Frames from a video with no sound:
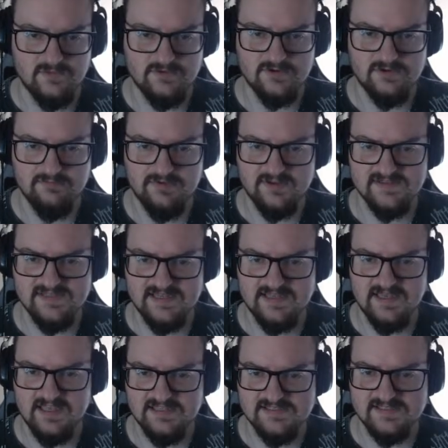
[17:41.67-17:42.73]
work because
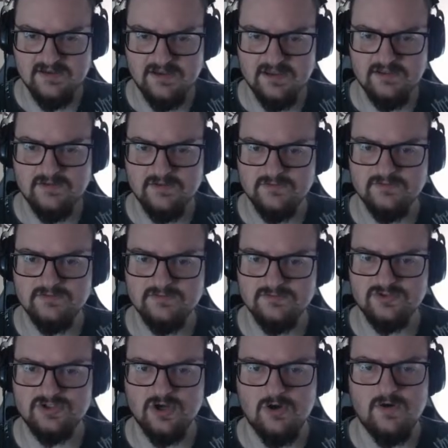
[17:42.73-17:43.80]
like it's going
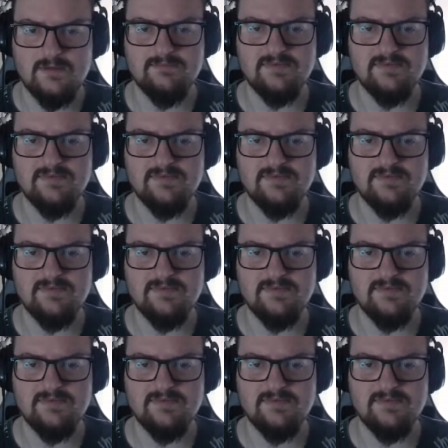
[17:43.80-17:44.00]
to show